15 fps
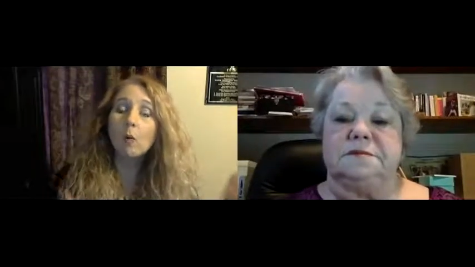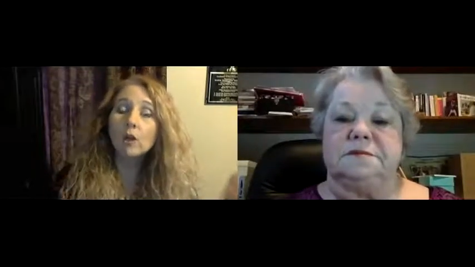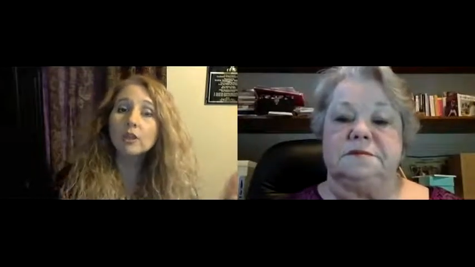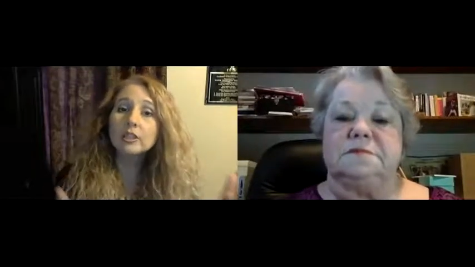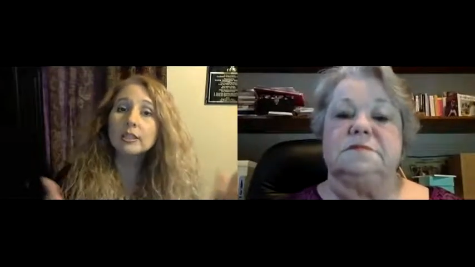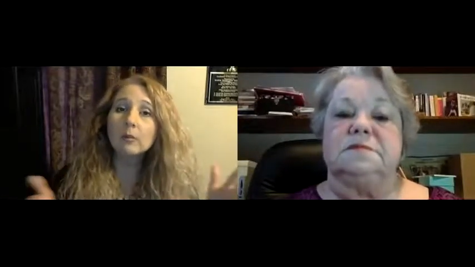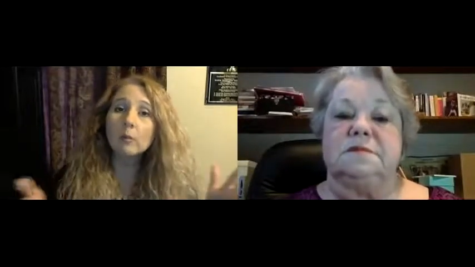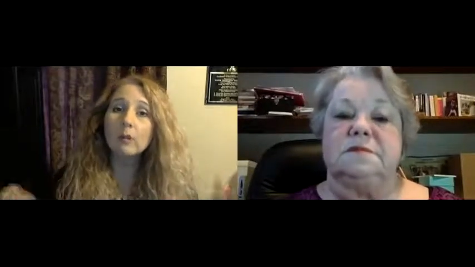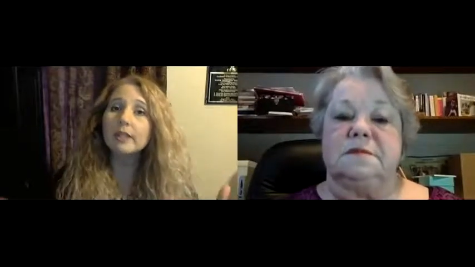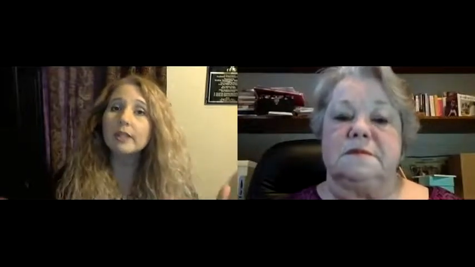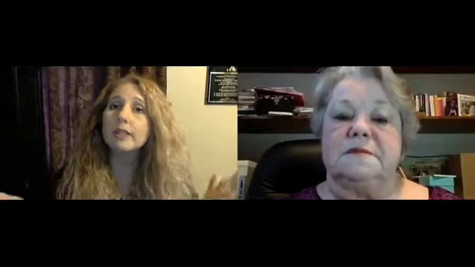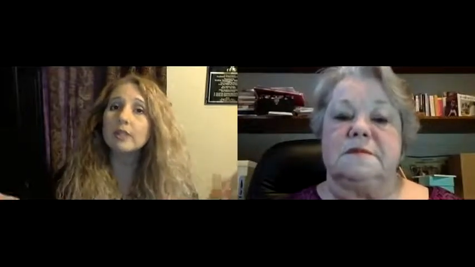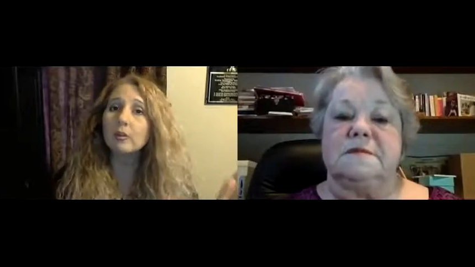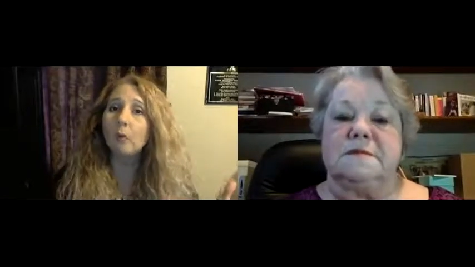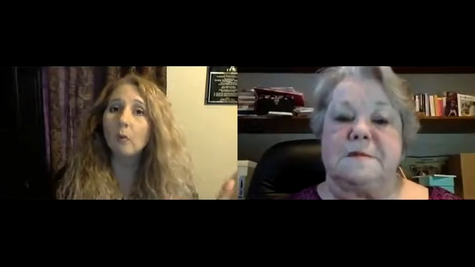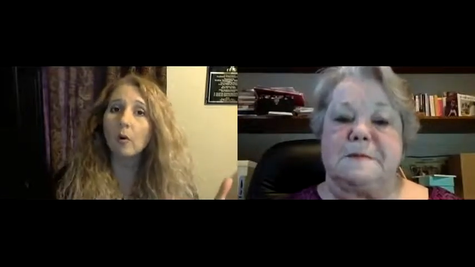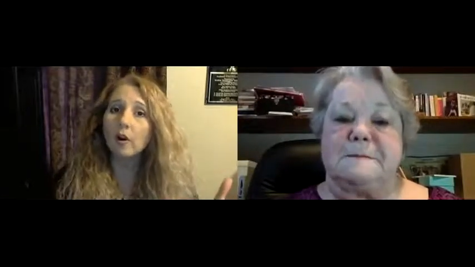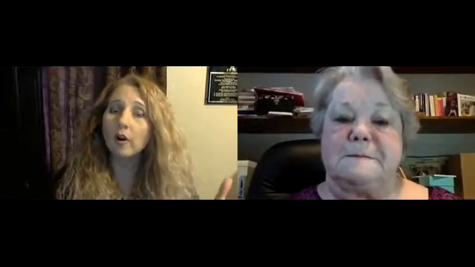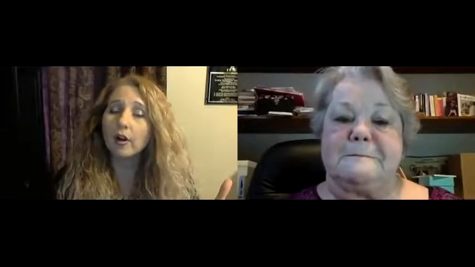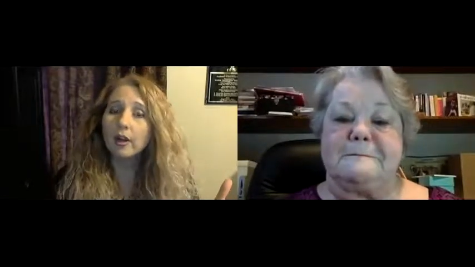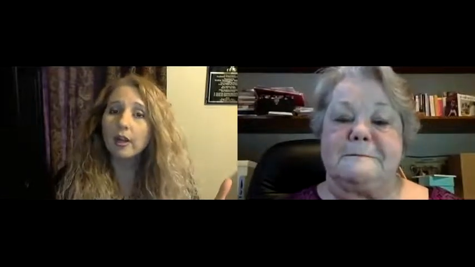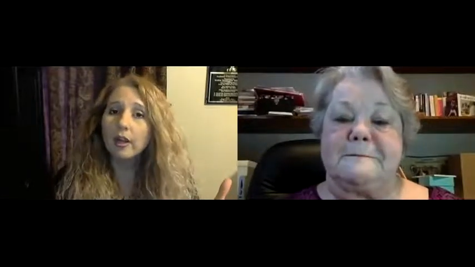Speaker 1: works and what doesn't
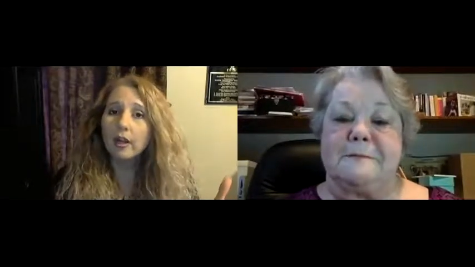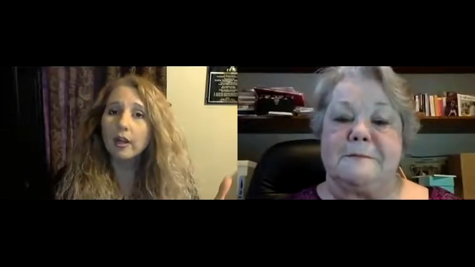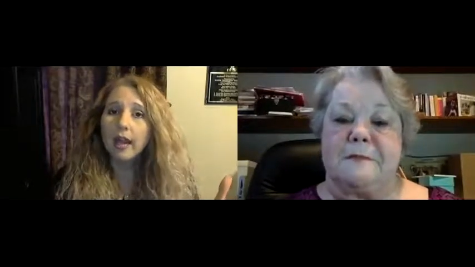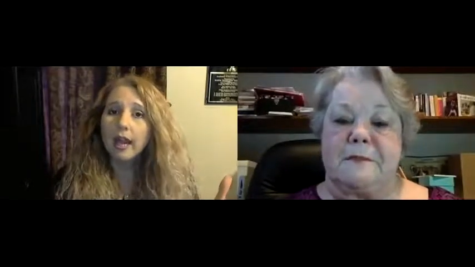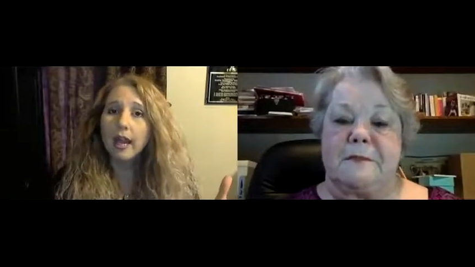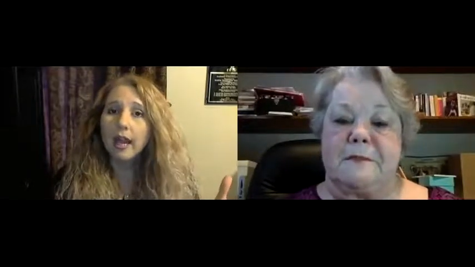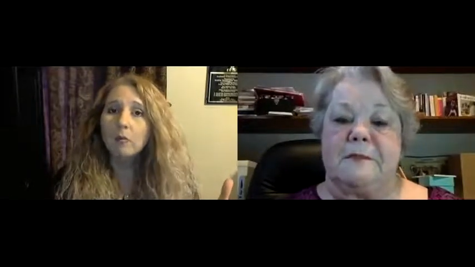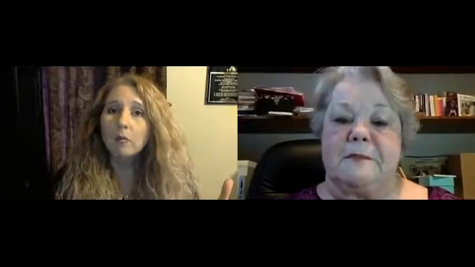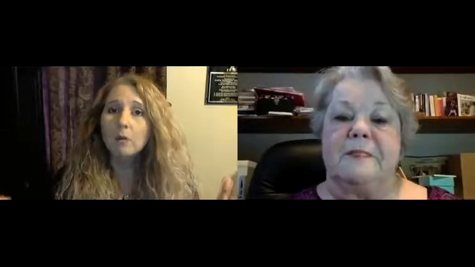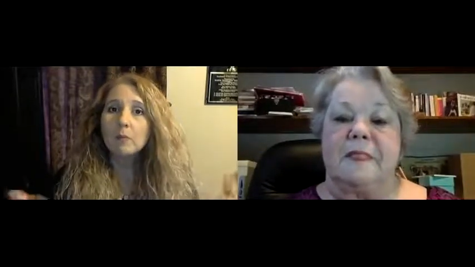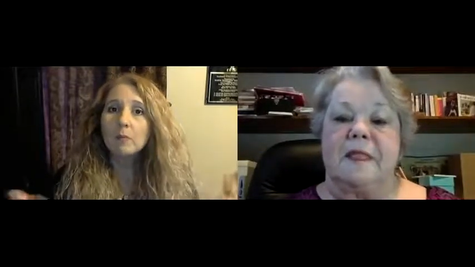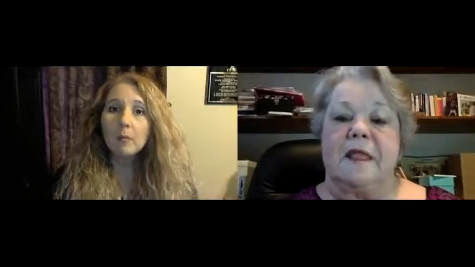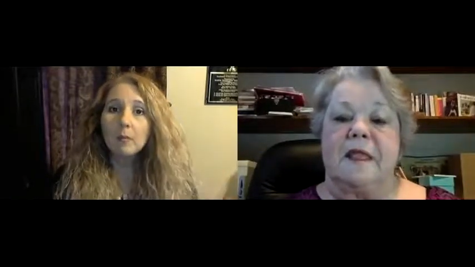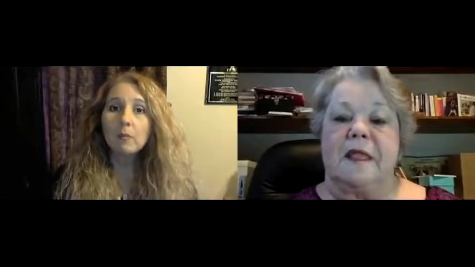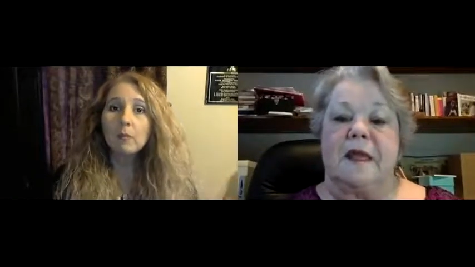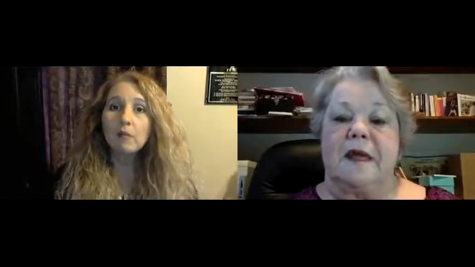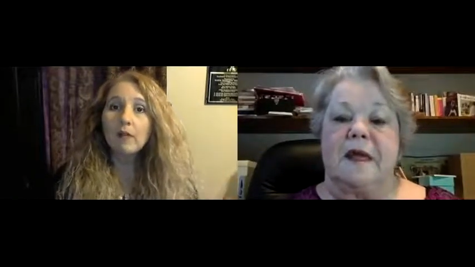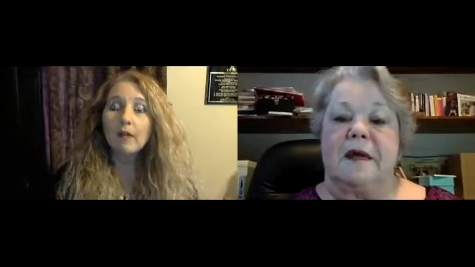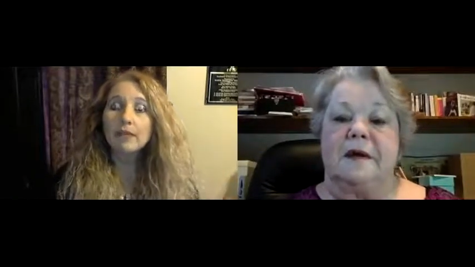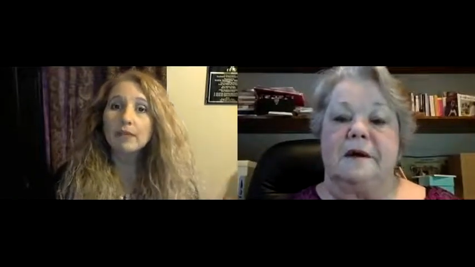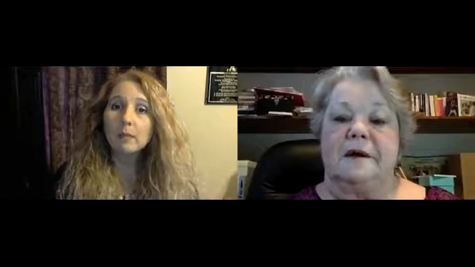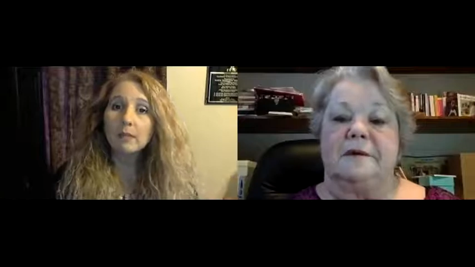work. And when people
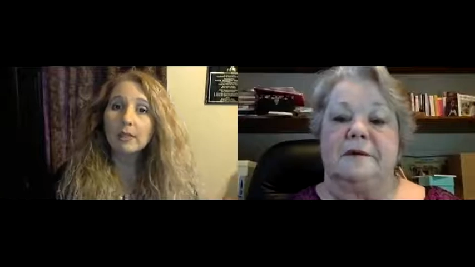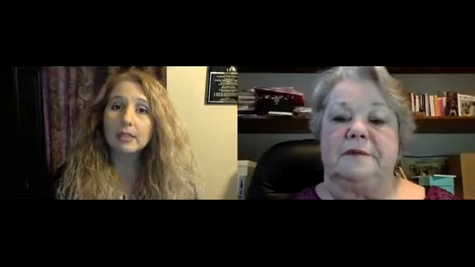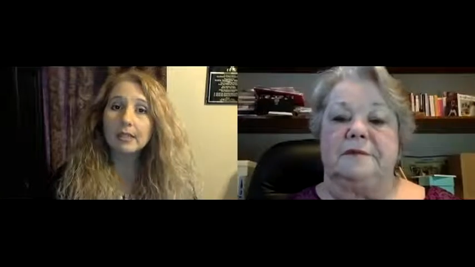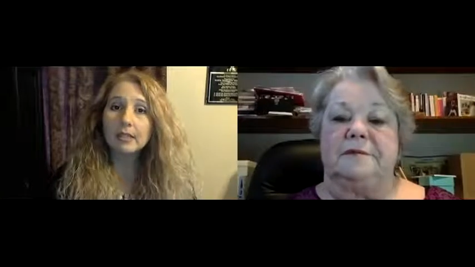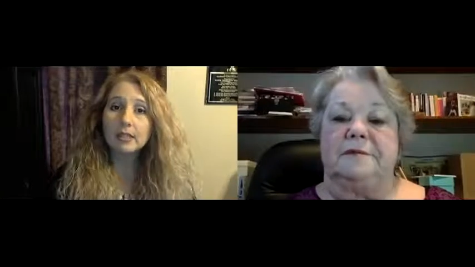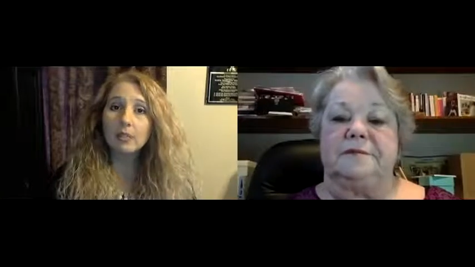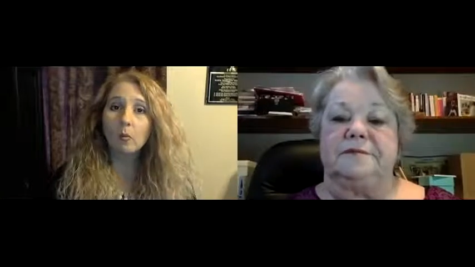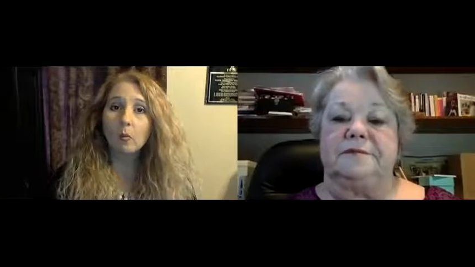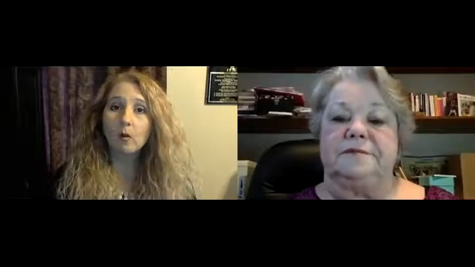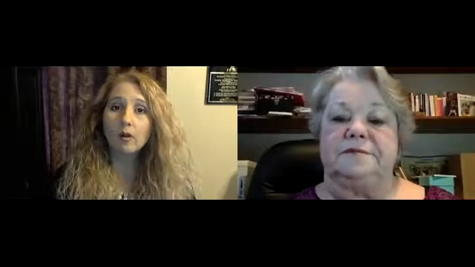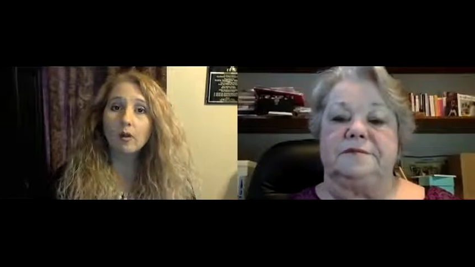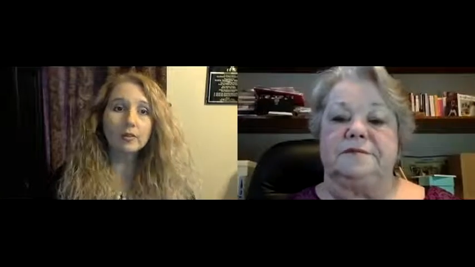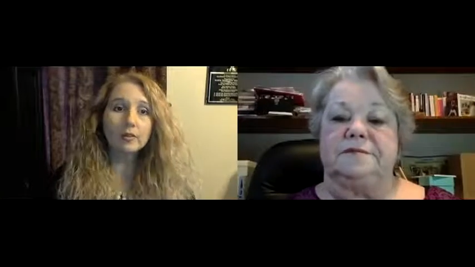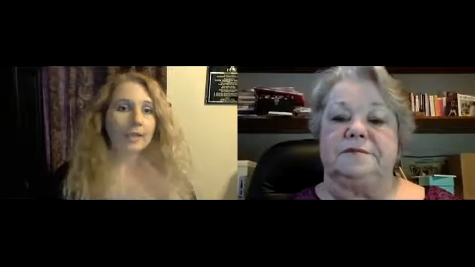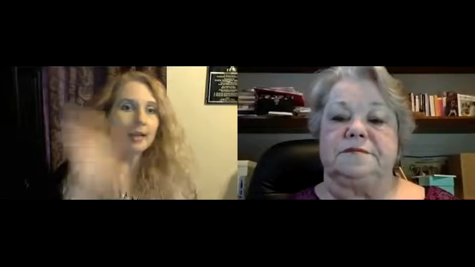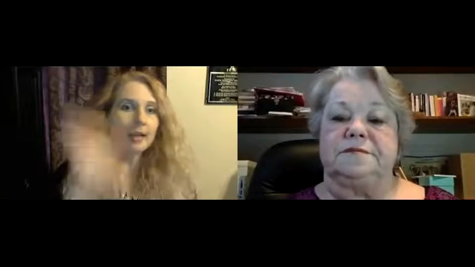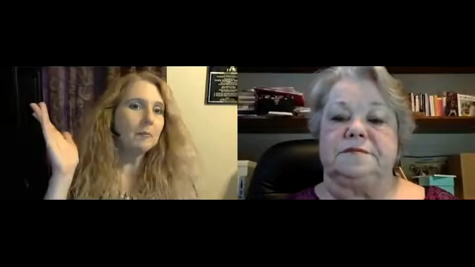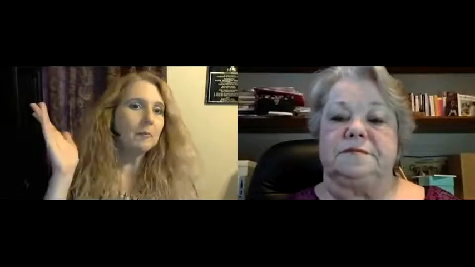find something that doesn't work, they're like,